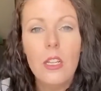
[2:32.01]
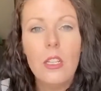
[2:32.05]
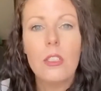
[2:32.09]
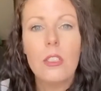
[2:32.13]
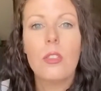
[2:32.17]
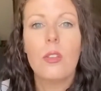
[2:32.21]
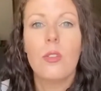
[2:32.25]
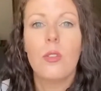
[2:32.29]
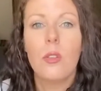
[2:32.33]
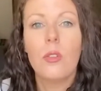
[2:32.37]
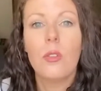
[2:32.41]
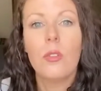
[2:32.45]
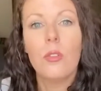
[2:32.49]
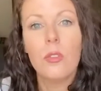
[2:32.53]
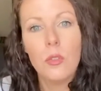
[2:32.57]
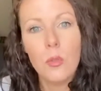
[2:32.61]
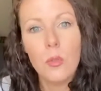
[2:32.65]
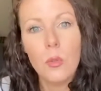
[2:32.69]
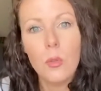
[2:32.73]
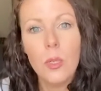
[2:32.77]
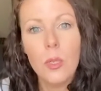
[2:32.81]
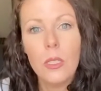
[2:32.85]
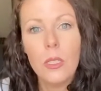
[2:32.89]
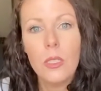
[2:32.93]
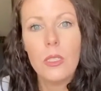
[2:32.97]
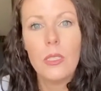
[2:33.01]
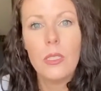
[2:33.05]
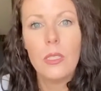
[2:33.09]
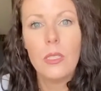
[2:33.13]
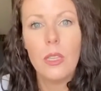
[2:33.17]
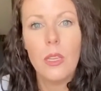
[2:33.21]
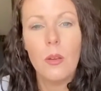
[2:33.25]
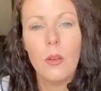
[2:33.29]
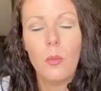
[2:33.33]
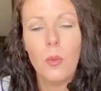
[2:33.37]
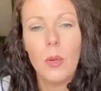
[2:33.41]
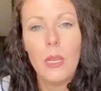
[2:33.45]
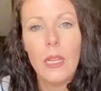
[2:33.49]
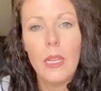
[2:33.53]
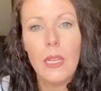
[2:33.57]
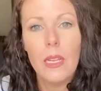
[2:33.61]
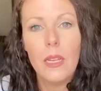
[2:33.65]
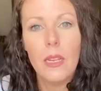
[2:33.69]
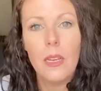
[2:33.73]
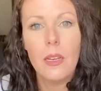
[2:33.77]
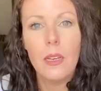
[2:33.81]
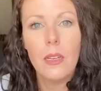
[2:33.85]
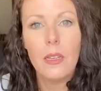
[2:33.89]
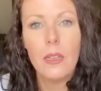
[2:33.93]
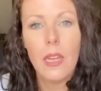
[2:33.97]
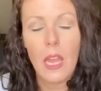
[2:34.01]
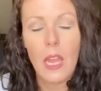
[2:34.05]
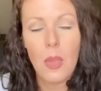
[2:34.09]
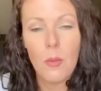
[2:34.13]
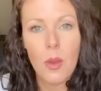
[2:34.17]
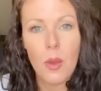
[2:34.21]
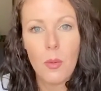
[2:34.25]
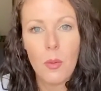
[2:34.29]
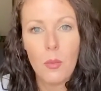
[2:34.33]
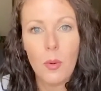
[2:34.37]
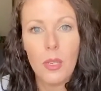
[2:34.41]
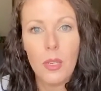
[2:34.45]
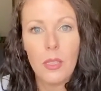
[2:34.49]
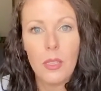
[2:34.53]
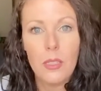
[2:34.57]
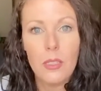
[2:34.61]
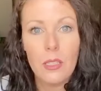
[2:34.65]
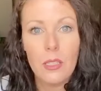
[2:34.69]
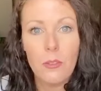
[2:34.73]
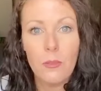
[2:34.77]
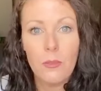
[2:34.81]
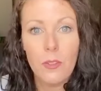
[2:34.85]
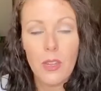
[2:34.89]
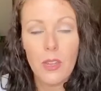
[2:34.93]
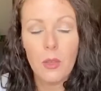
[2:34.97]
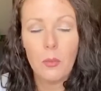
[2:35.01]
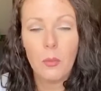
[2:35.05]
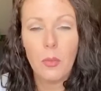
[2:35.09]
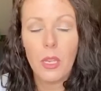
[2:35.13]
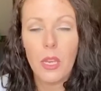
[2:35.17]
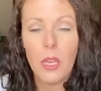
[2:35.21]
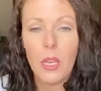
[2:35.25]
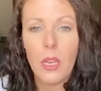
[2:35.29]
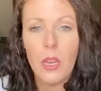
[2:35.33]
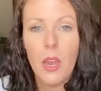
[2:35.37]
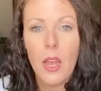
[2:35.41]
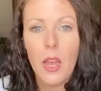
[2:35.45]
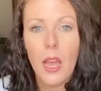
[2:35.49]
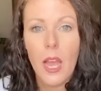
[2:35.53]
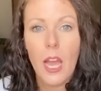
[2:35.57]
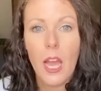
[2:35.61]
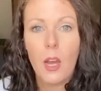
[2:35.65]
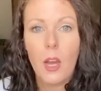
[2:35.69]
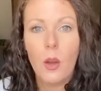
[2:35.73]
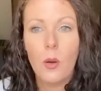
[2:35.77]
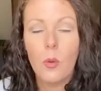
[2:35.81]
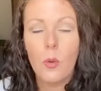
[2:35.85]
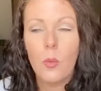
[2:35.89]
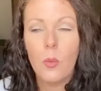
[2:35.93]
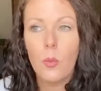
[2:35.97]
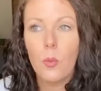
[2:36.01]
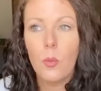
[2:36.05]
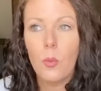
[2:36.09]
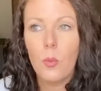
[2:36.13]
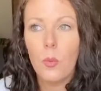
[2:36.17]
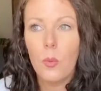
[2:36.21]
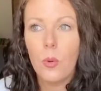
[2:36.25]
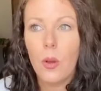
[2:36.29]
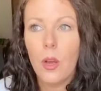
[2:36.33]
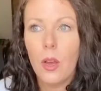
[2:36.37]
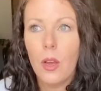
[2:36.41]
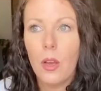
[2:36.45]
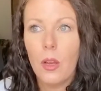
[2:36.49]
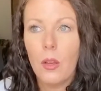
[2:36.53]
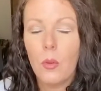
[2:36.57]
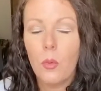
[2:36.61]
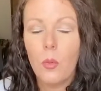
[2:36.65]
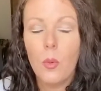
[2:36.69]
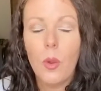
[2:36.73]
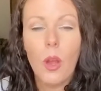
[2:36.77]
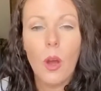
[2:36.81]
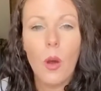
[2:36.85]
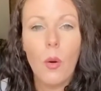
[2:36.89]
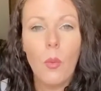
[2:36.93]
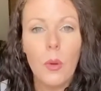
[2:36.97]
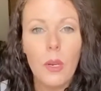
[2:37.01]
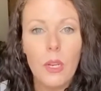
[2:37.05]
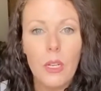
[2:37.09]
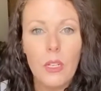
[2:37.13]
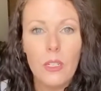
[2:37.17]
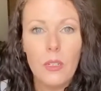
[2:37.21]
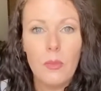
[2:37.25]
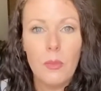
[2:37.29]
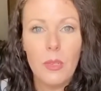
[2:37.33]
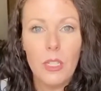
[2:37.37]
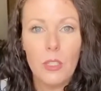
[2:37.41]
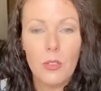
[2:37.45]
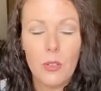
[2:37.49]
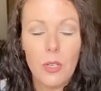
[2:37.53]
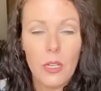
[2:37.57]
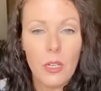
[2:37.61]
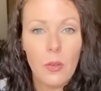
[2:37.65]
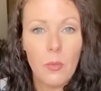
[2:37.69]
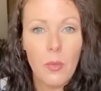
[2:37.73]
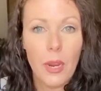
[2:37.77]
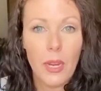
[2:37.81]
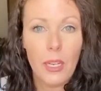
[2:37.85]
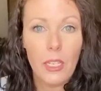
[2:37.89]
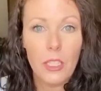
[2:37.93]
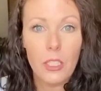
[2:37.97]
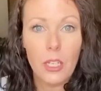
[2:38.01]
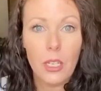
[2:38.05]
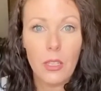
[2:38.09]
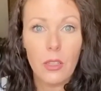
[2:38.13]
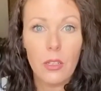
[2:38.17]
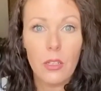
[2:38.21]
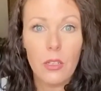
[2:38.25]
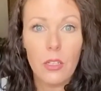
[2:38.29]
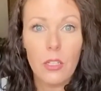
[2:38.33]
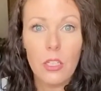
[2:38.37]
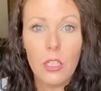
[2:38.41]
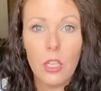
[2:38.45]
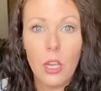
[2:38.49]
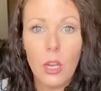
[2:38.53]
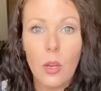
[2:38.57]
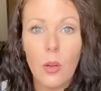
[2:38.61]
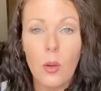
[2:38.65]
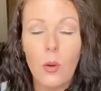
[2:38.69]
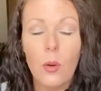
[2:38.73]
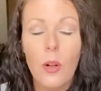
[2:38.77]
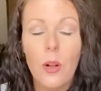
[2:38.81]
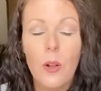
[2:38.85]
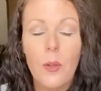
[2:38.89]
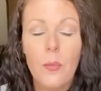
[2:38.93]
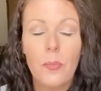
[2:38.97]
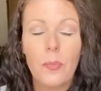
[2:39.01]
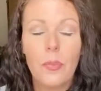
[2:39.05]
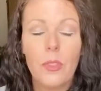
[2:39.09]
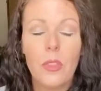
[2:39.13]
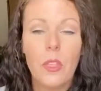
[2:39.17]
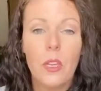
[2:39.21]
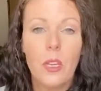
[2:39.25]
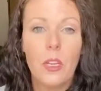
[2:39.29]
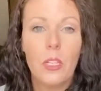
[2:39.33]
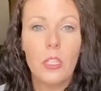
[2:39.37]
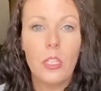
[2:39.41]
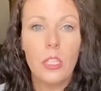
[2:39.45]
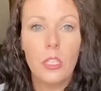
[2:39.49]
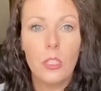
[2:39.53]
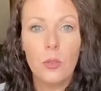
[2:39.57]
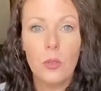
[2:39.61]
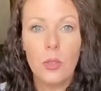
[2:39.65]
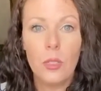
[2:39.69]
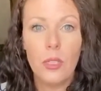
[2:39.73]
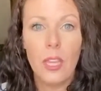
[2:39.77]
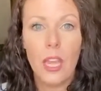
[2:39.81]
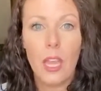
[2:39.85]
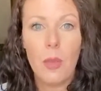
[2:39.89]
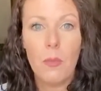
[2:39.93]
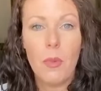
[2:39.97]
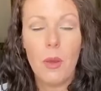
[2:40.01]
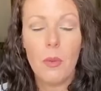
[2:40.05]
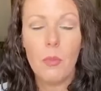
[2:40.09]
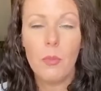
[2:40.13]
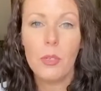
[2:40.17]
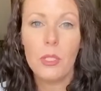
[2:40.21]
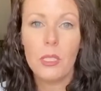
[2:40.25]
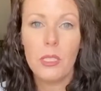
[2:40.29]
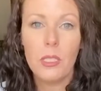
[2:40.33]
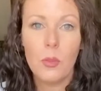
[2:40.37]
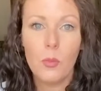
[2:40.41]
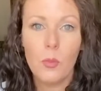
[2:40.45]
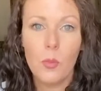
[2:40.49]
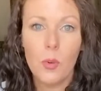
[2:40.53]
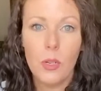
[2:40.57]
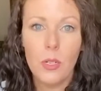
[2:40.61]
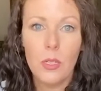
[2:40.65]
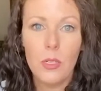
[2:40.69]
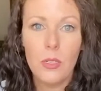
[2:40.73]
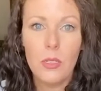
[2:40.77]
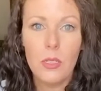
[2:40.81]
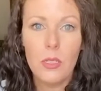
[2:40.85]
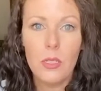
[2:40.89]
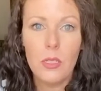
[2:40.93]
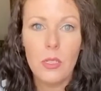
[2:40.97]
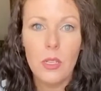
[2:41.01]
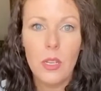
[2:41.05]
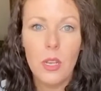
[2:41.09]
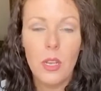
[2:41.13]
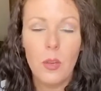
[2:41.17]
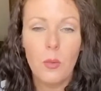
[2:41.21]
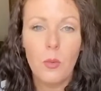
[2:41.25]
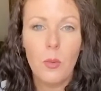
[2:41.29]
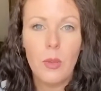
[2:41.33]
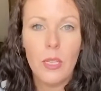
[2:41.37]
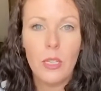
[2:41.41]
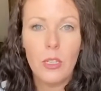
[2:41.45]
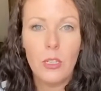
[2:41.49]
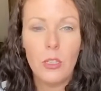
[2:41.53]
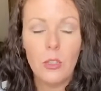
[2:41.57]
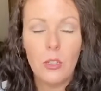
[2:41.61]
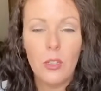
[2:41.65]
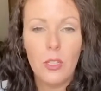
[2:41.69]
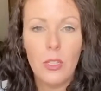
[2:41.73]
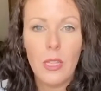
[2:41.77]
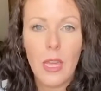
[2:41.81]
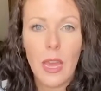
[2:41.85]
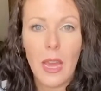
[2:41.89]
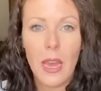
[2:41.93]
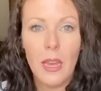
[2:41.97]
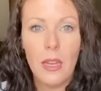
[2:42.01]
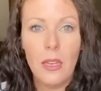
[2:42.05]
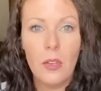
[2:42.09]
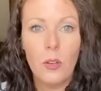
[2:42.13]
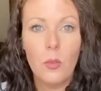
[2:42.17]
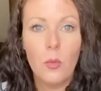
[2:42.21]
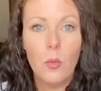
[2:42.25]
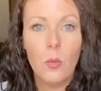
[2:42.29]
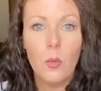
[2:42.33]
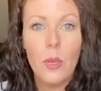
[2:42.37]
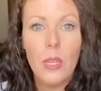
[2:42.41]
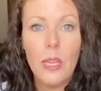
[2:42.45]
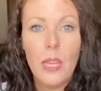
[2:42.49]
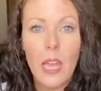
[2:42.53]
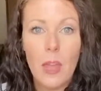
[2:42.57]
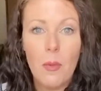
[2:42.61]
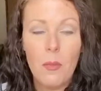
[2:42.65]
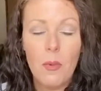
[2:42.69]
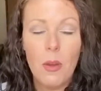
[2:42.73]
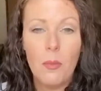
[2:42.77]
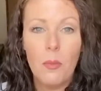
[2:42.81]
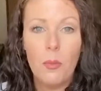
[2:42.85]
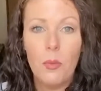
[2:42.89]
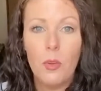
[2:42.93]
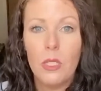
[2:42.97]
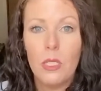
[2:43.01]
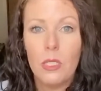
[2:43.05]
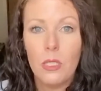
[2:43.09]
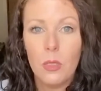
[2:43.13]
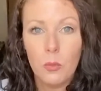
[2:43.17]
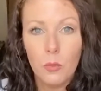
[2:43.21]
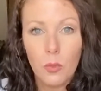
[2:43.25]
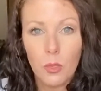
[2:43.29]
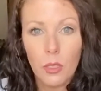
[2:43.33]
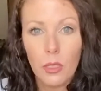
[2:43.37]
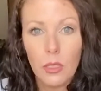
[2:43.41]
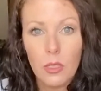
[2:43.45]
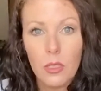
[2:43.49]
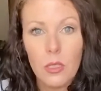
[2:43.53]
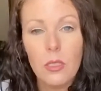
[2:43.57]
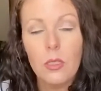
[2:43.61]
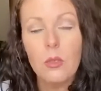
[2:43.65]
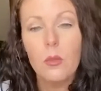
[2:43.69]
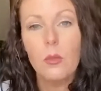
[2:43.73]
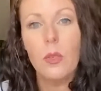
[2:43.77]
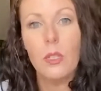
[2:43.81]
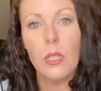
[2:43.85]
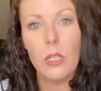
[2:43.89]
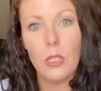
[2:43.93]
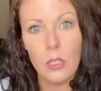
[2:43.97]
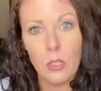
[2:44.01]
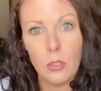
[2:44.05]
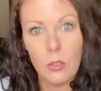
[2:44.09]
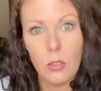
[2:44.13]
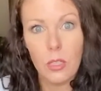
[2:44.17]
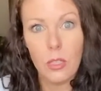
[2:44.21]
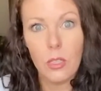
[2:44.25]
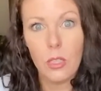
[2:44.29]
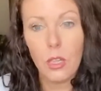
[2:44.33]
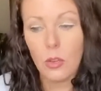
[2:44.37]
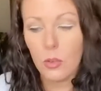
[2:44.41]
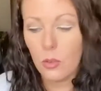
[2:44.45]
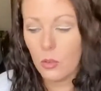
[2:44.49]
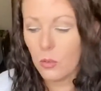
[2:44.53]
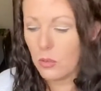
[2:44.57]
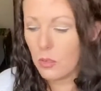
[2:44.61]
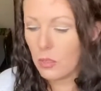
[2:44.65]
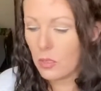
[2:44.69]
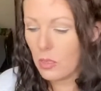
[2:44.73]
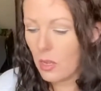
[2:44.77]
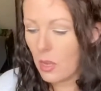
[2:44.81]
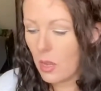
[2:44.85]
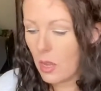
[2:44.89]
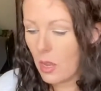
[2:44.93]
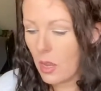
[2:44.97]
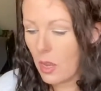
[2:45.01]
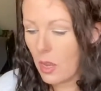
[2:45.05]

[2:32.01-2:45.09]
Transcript: So those are words that we came up with as a family, how we all wanted to be treated by each other. So the children came up with some words, we included that. We came up with some words, we included those.